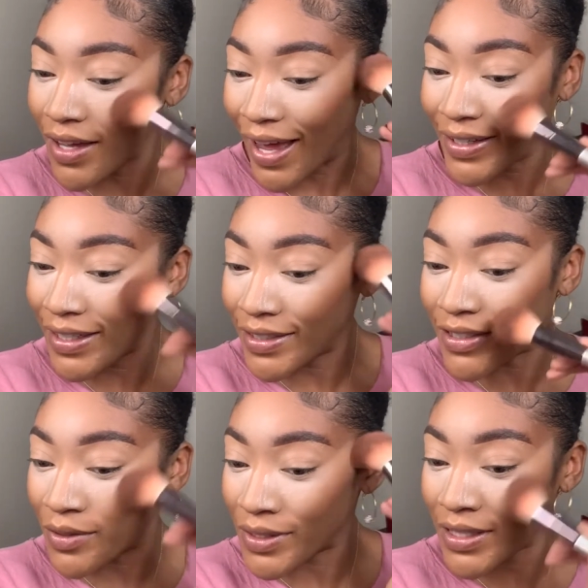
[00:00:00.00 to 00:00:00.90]
I need to
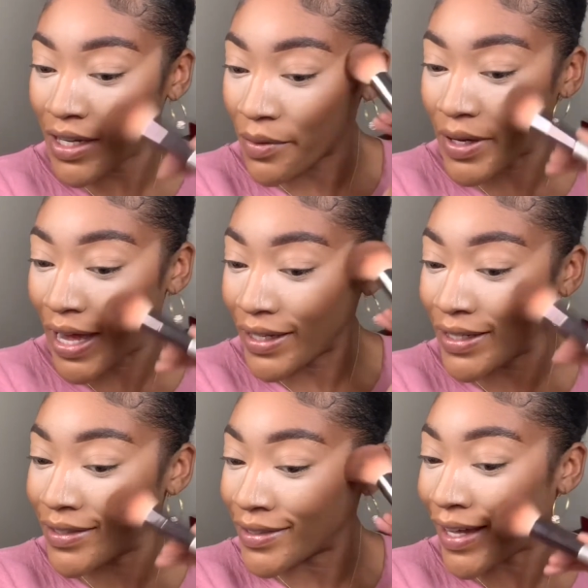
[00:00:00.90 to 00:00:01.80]
know the secret. I
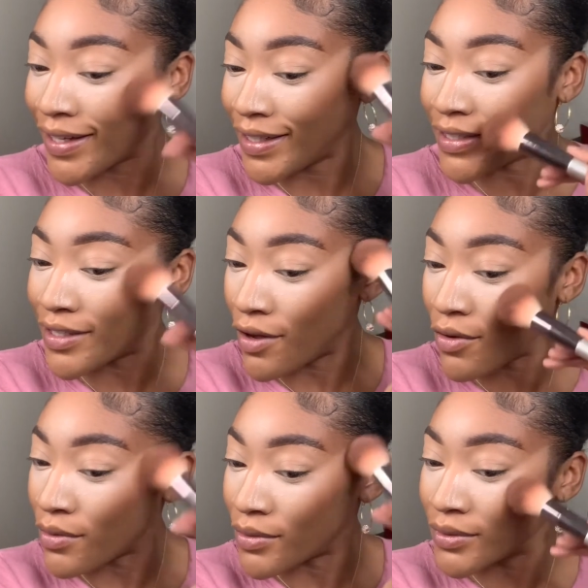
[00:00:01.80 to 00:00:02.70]
need to I need to
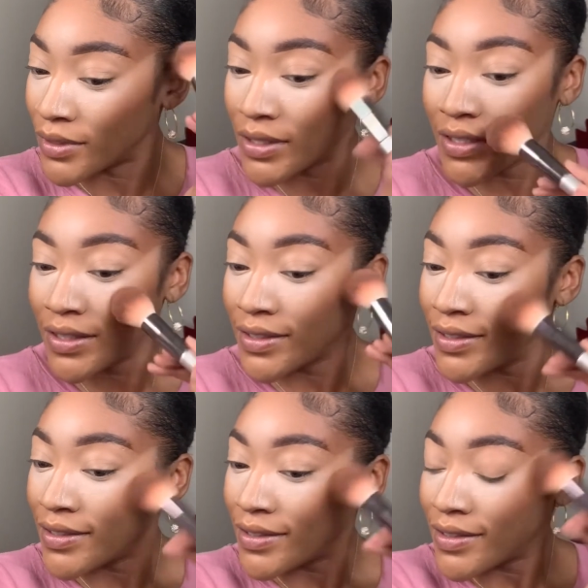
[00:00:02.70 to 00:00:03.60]
know
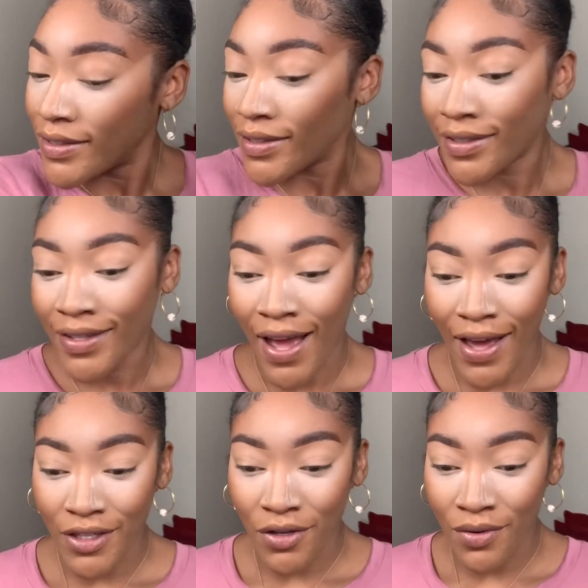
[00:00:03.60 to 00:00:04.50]
how
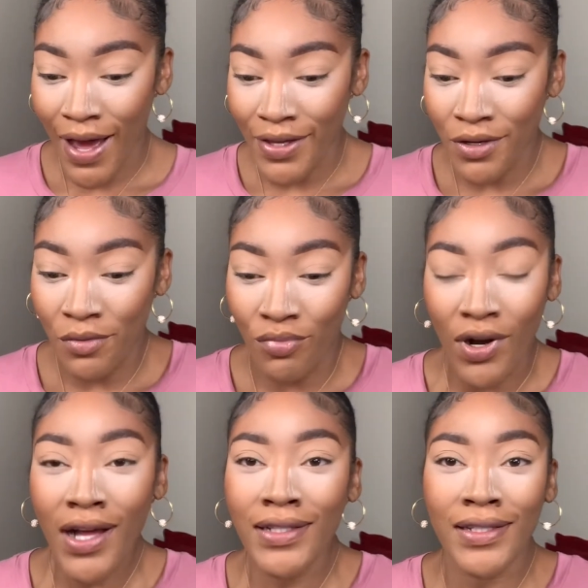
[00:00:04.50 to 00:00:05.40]
your how your
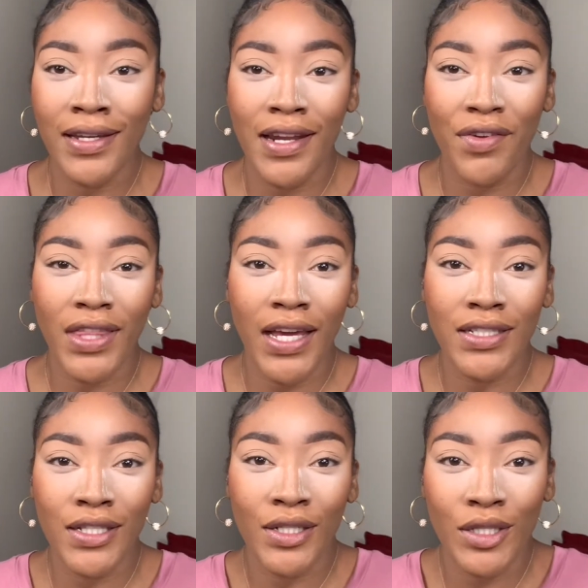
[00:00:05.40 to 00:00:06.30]
bronzer and everything
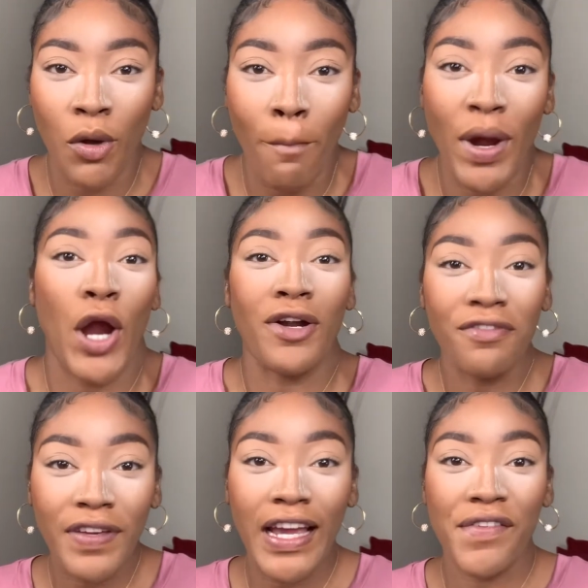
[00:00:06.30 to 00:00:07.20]
just looks so
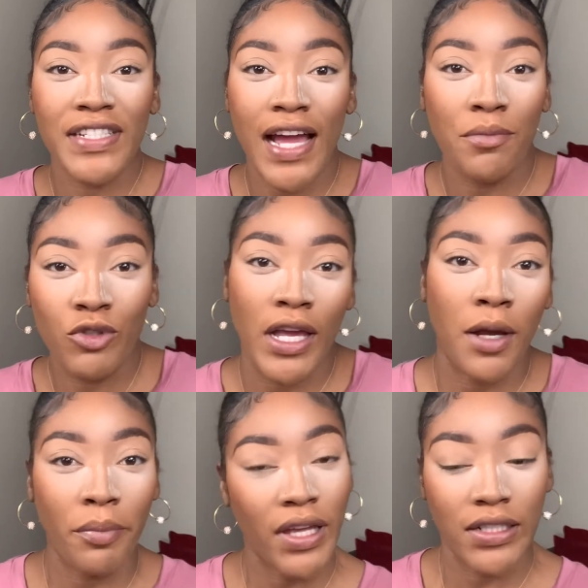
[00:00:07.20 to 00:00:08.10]
perfect every time you take a
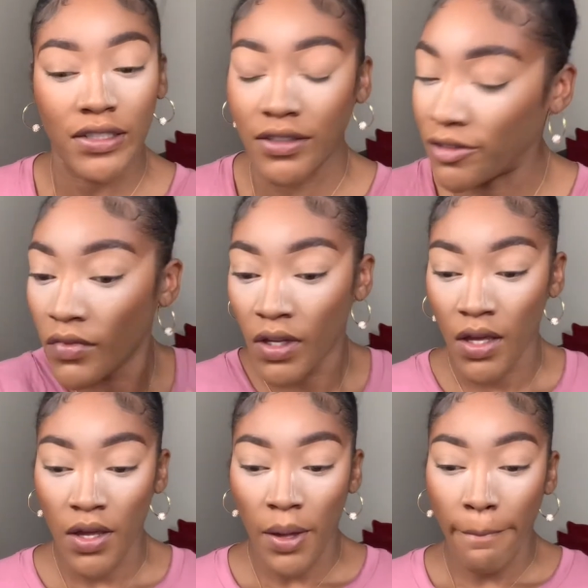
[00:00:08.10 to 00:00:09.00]
picture
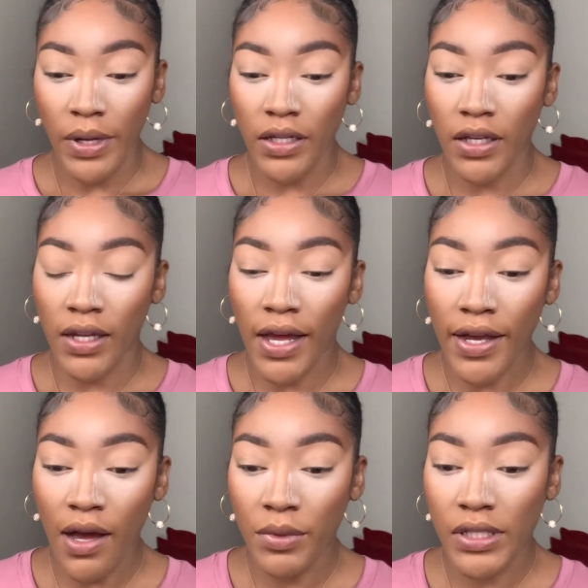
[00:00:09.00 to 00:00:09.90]
but yeah, like
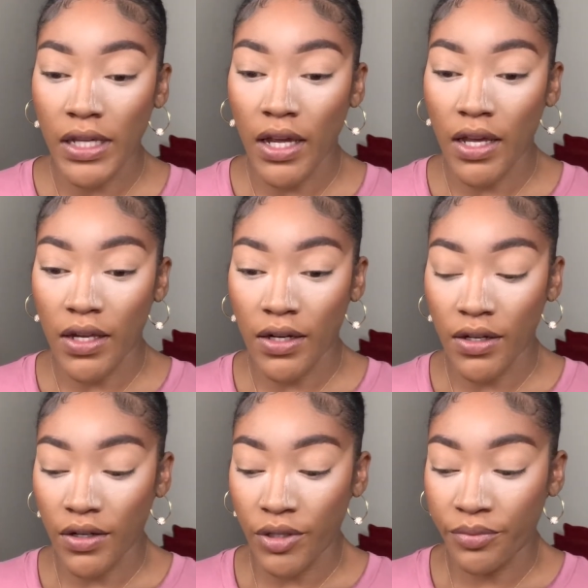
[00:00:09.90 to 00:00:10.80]
I was saying,
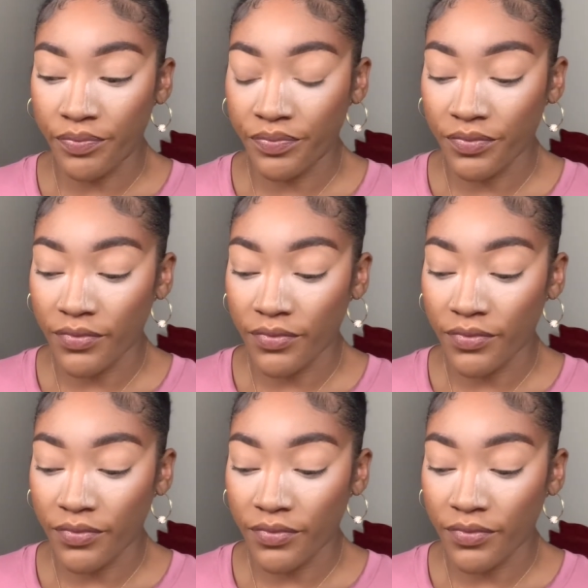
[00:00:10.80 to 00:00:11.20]
um,